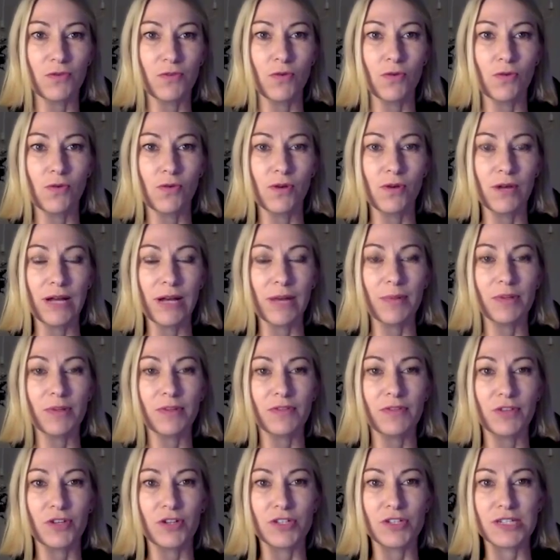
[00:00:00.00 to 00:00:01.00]
for a couple
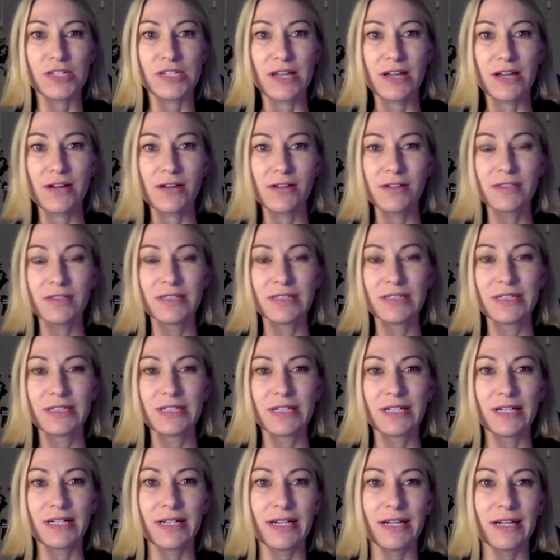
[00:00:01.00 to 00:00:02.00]
of years now.
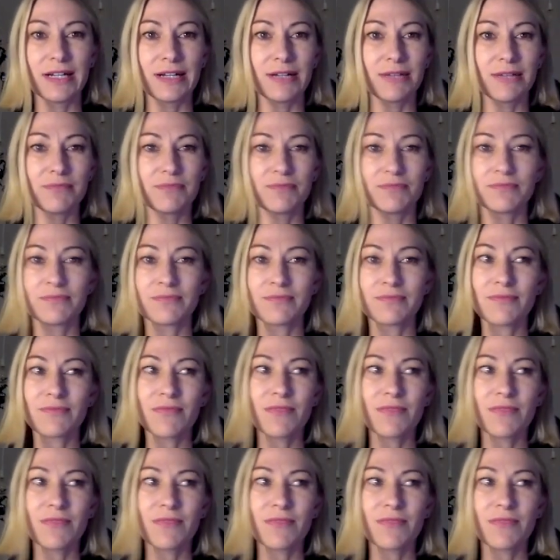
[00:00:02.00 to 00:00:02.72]
Um,